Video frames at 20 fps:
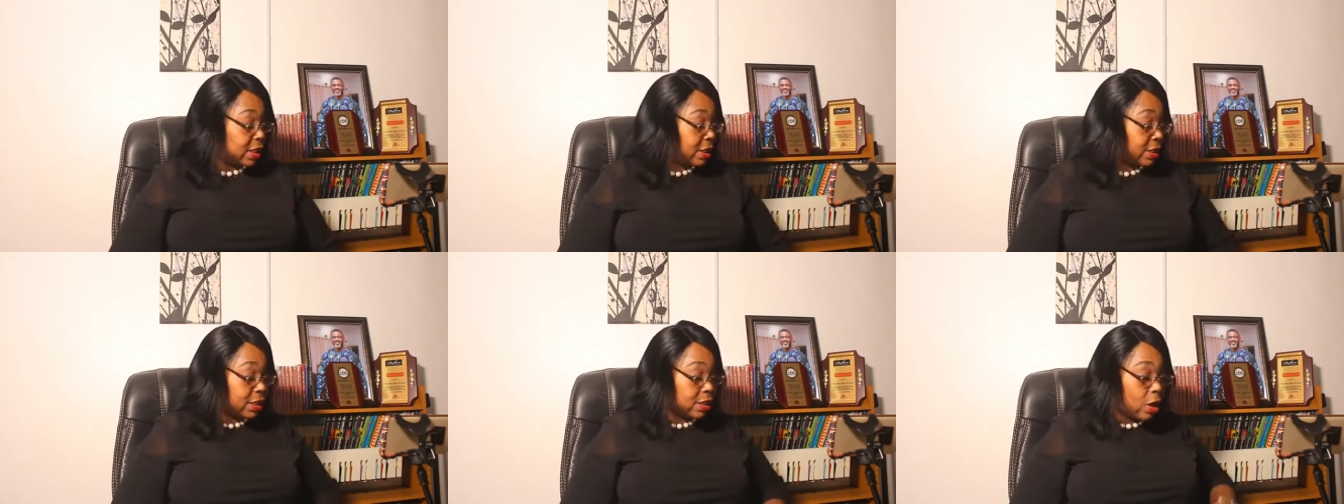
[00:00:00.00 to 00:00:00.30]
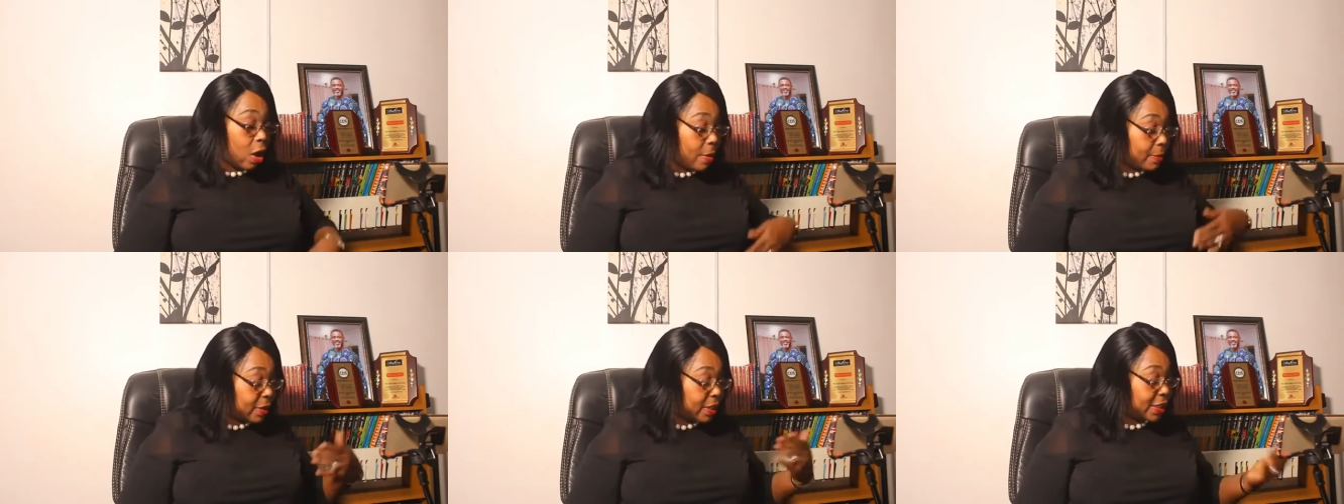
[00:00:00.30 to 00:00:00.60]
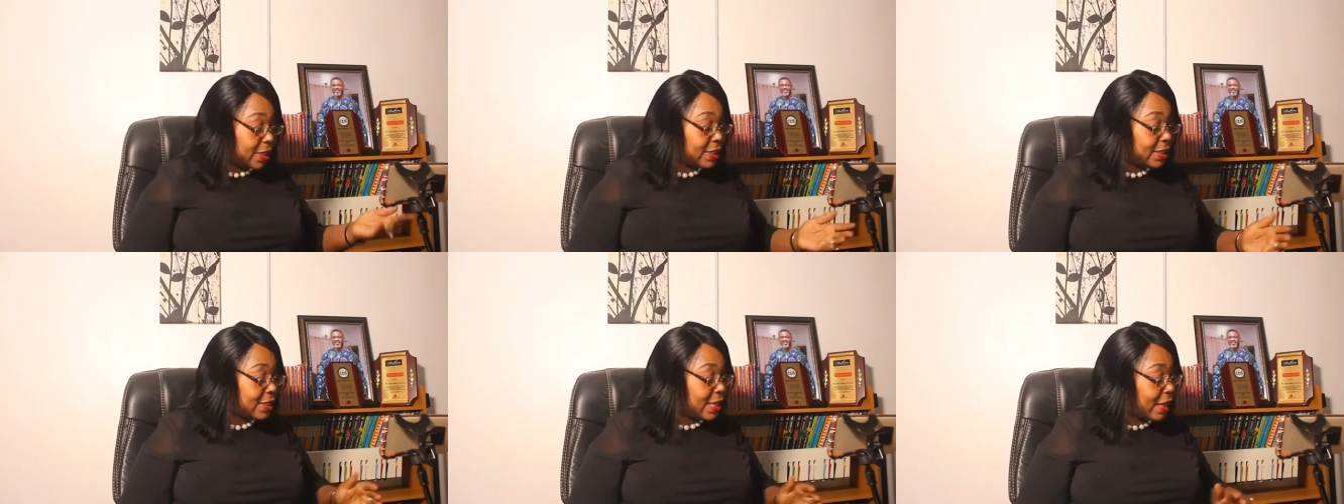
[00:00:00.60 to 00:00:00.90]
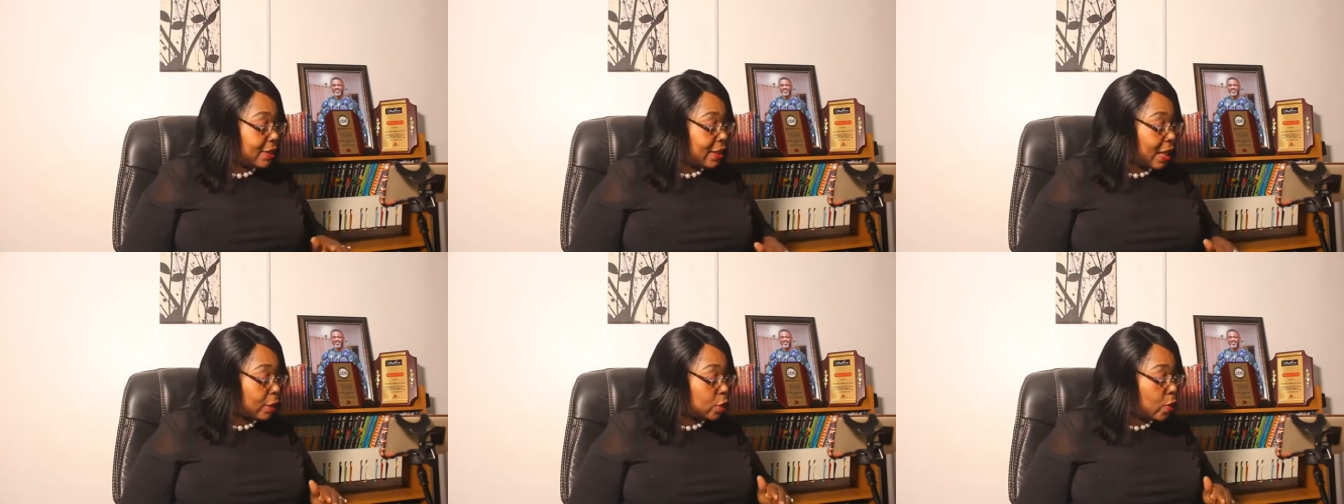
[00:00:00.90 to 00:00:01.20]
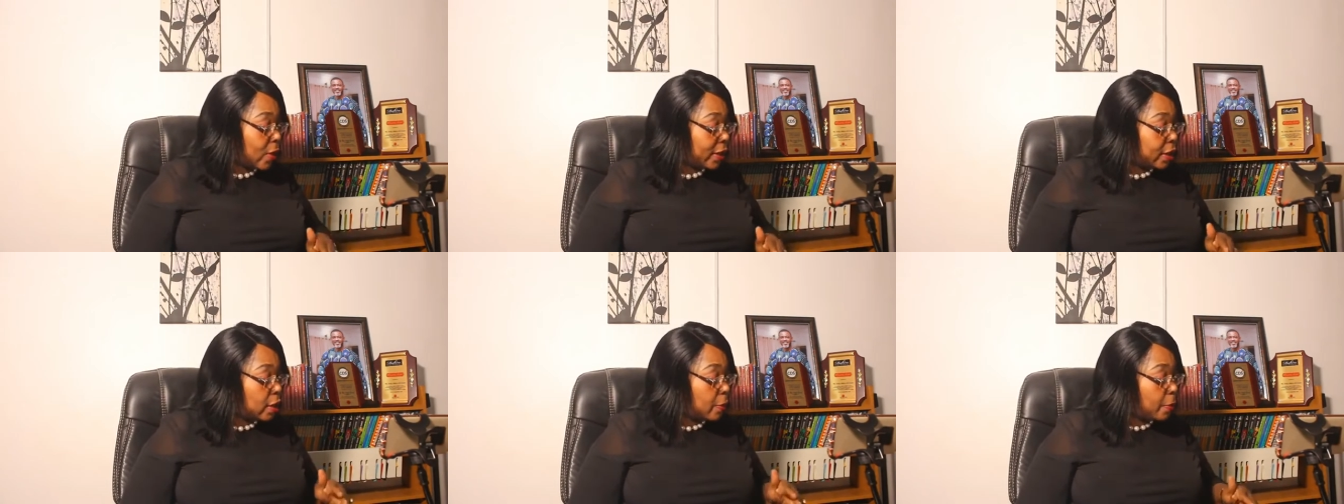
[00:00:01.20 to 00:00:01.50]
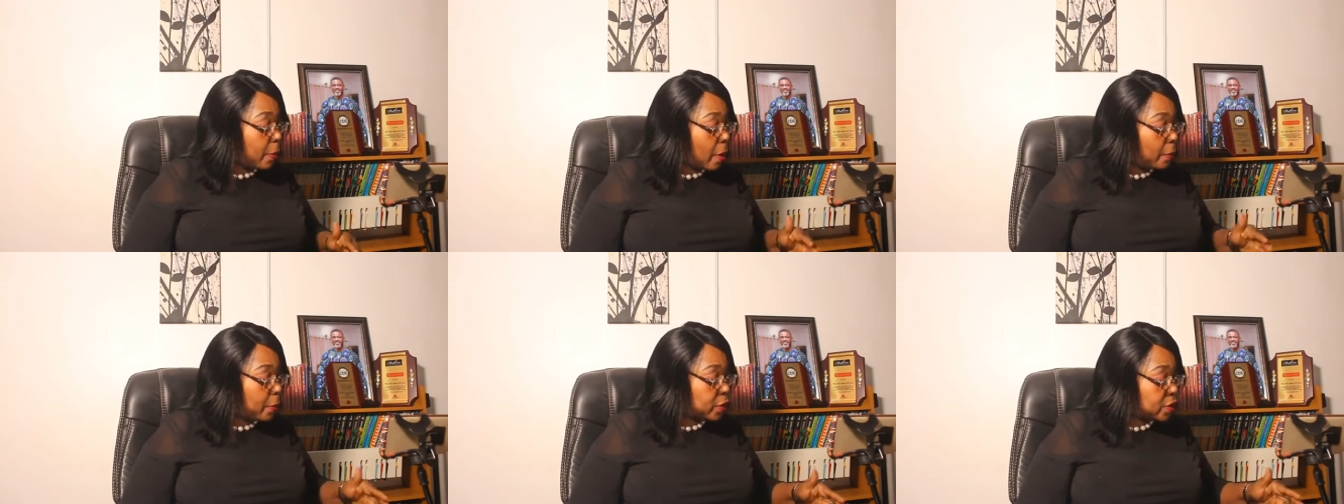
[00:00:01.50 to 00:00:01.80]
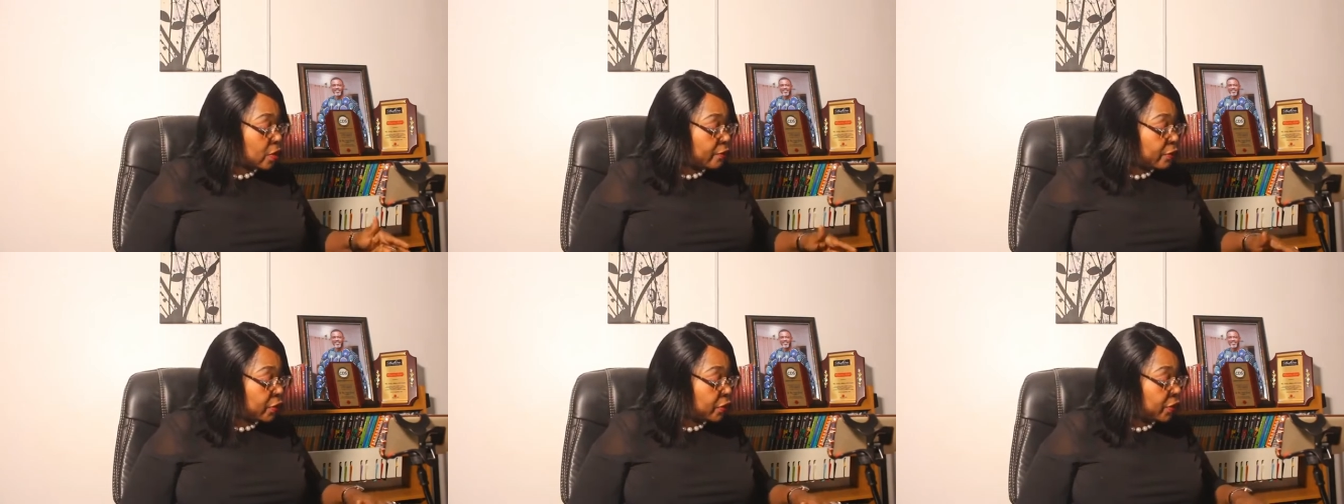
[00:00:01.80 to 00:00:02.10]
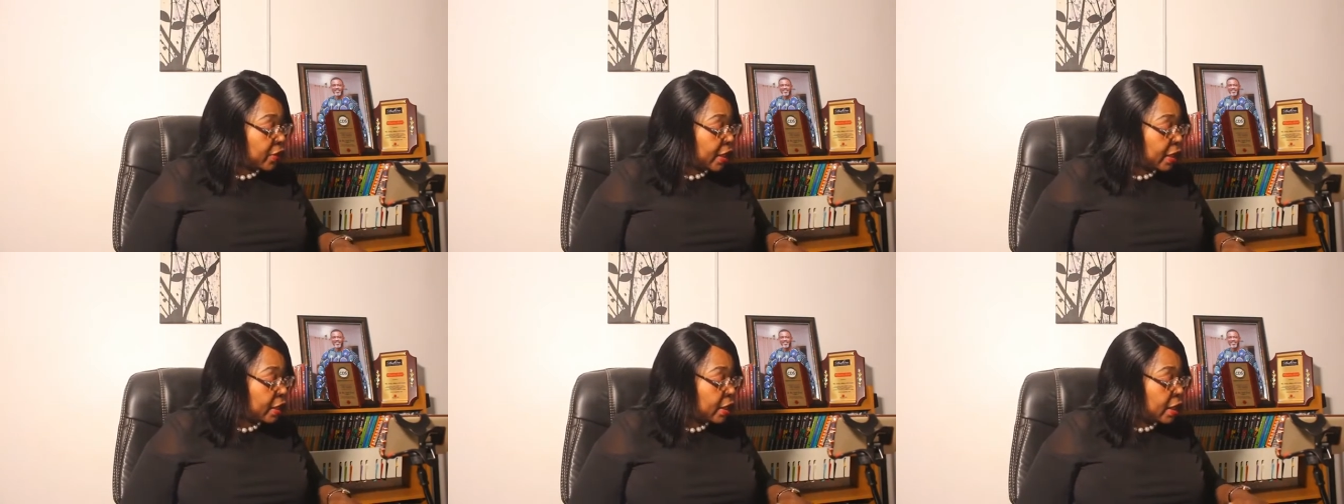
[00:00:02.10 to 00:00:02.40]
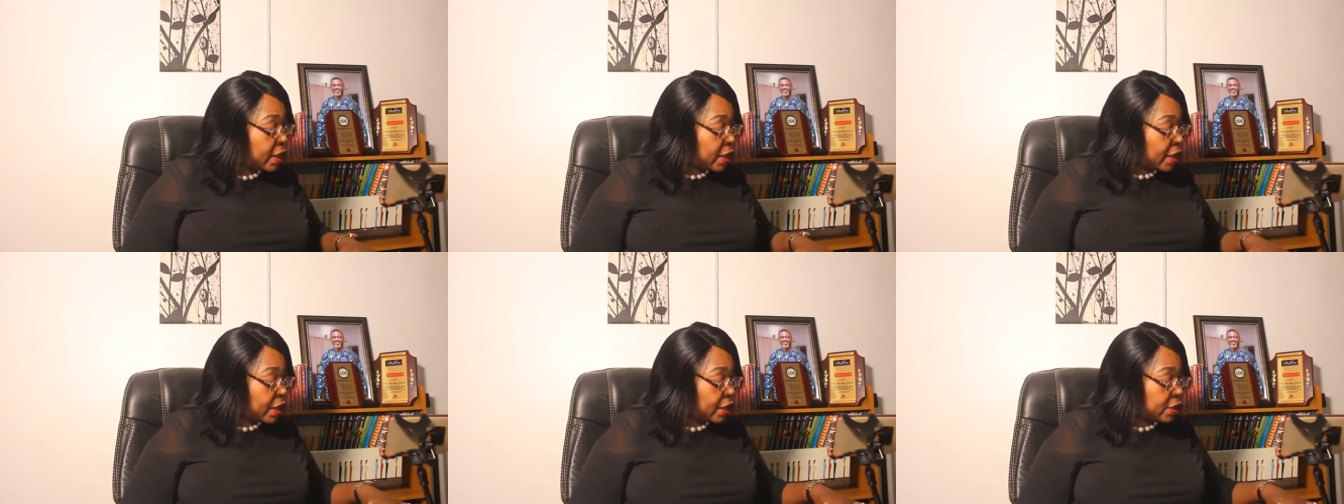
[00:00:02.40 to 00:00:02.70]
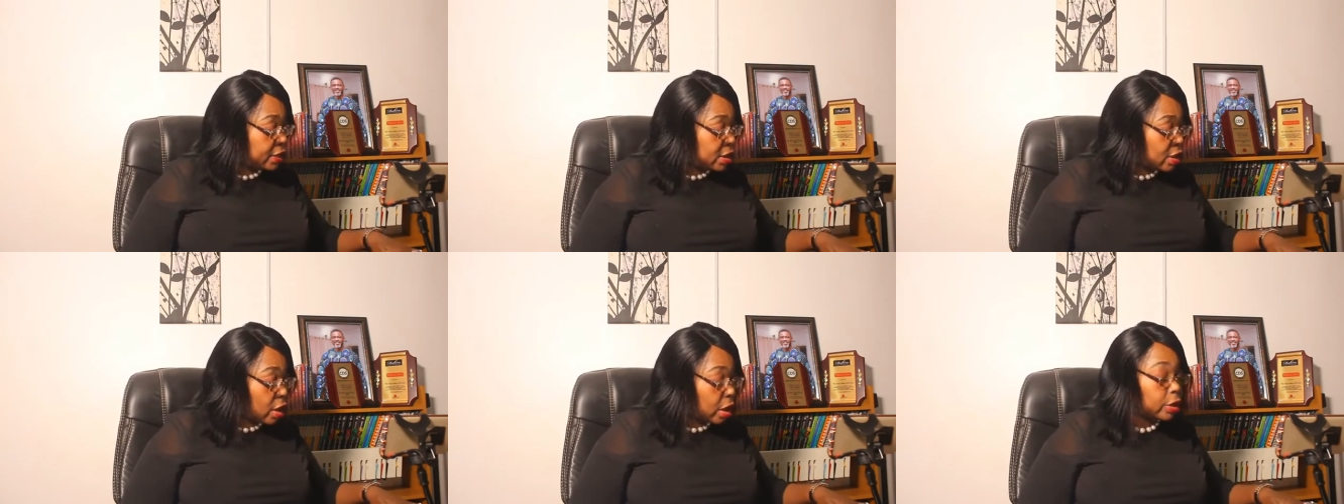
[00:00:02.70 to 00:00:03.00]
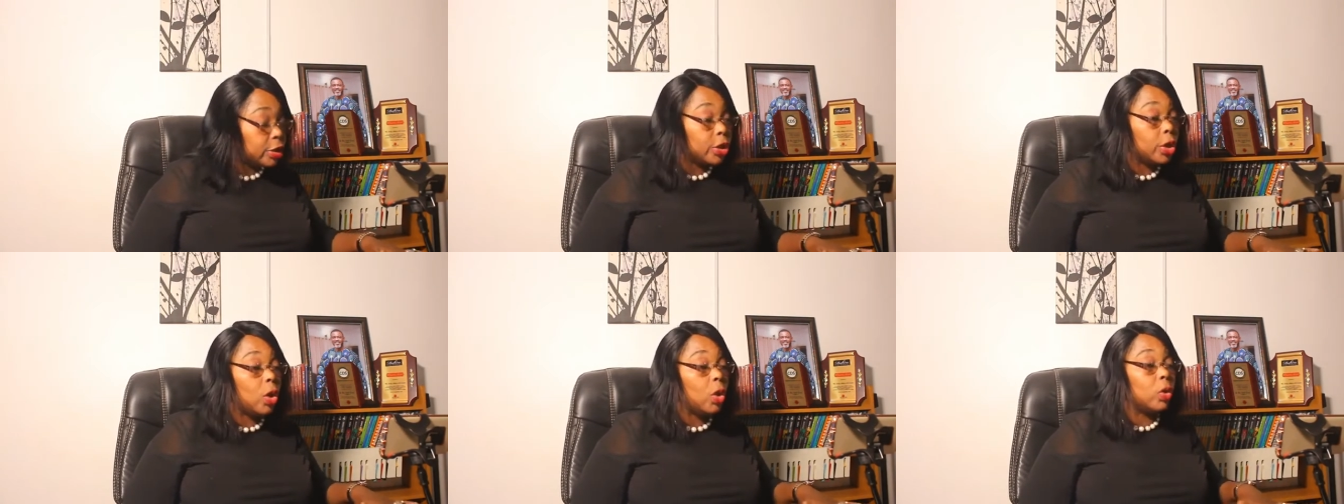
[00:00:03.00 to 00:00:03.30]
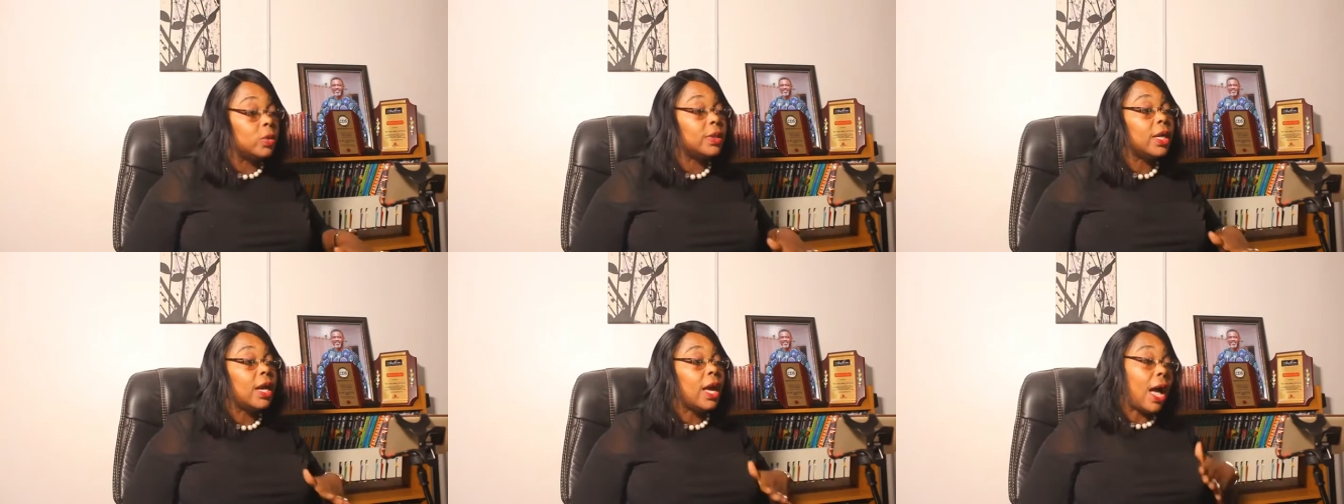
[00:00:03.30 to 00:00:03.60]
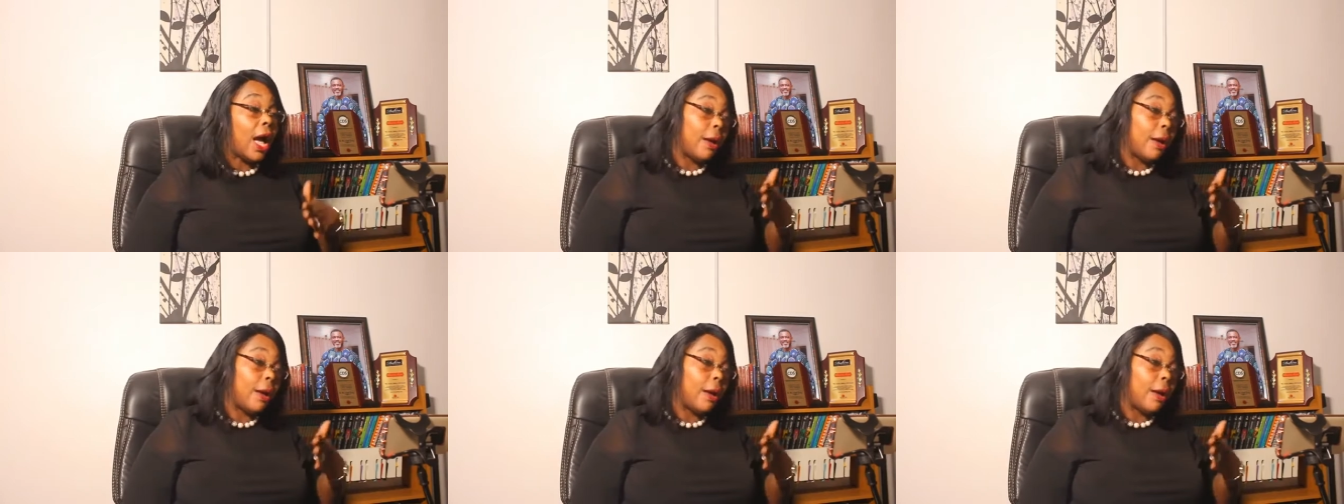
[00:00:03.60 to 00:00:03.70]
it's commonly said that when the purpose of a thing is not known,